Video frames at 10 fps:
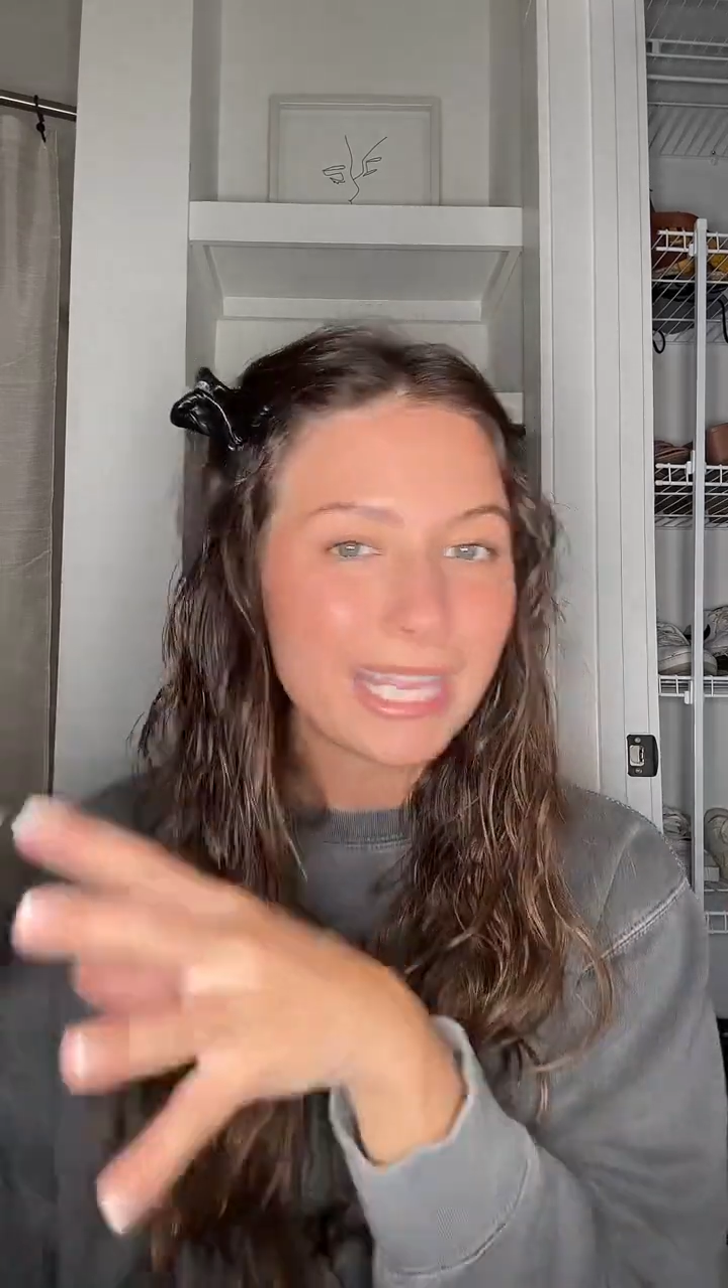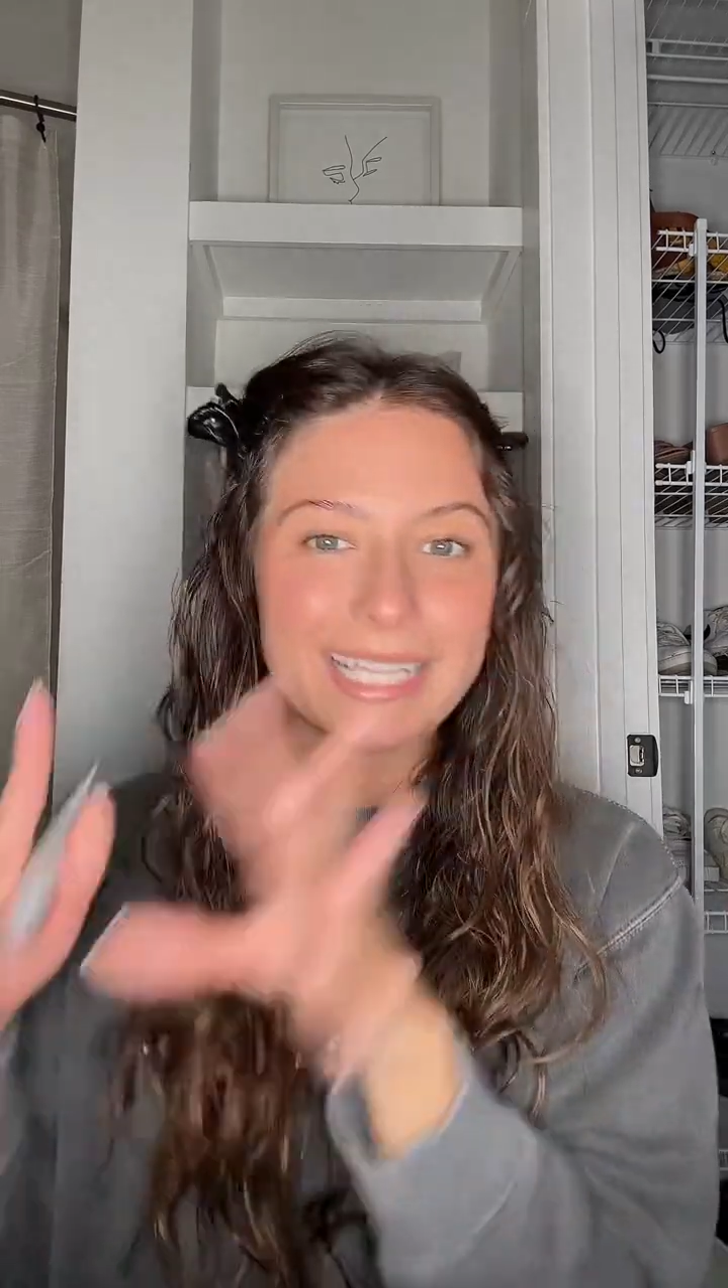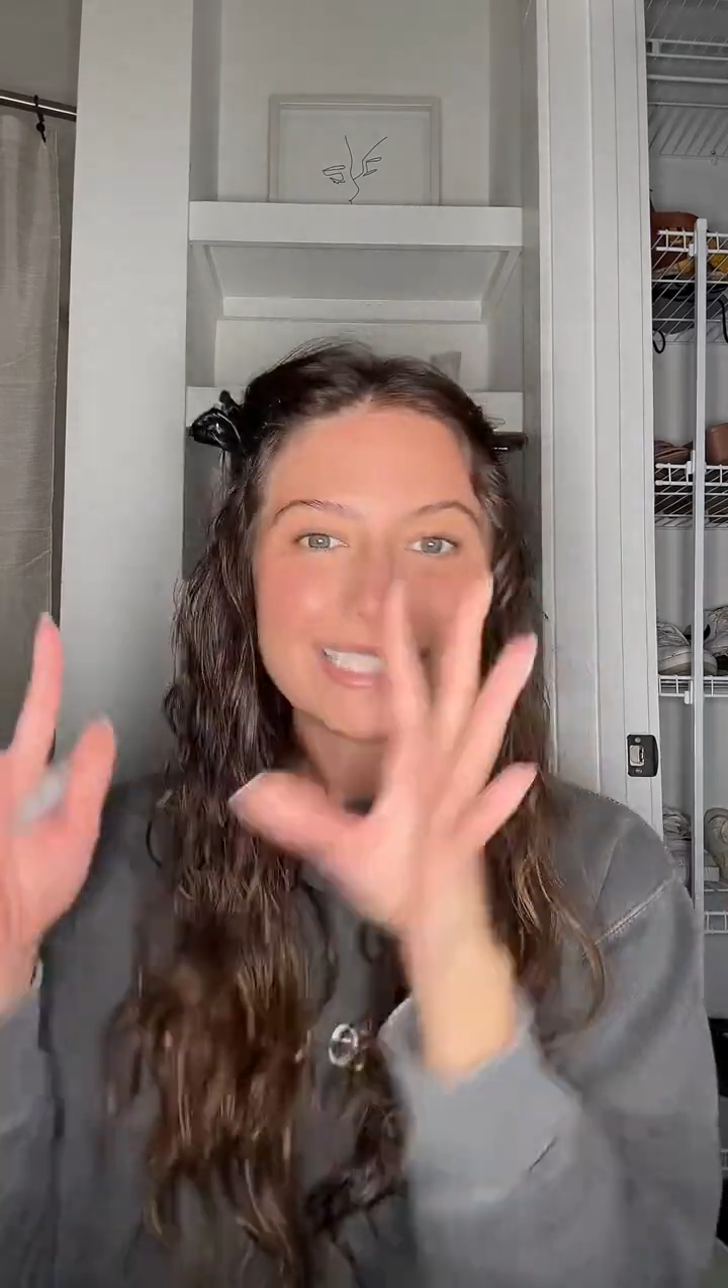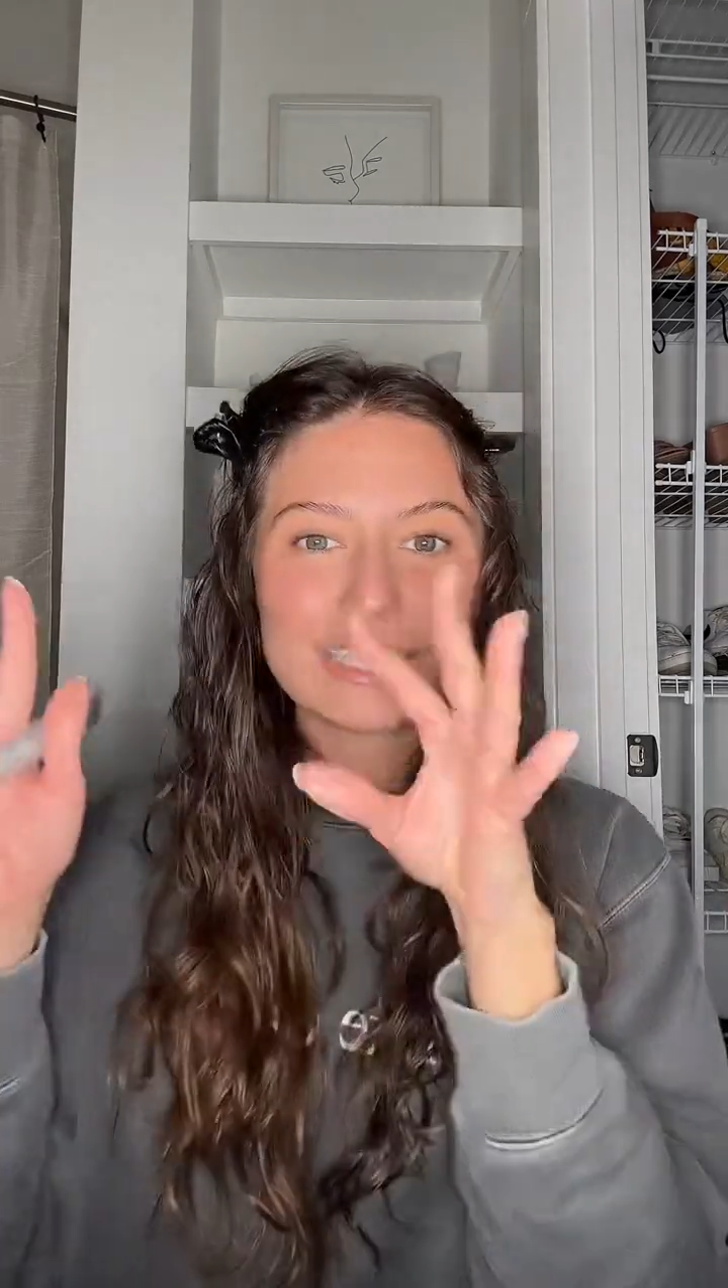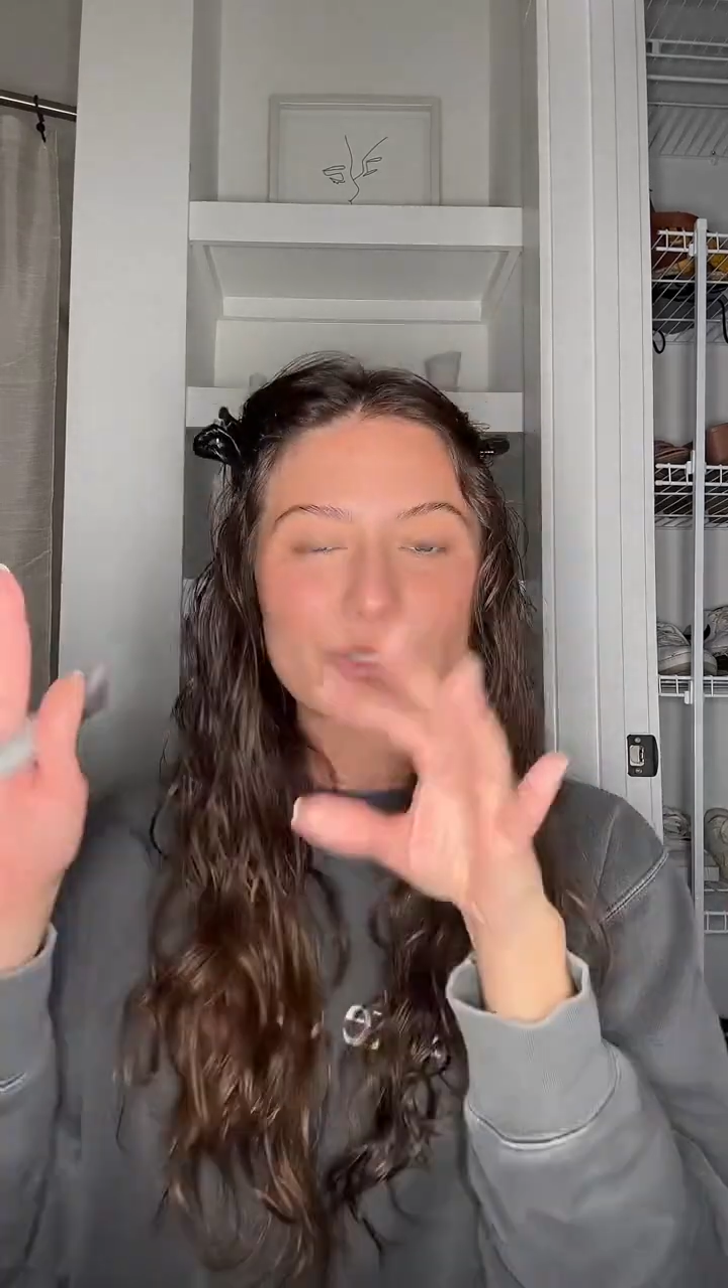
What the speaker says: things in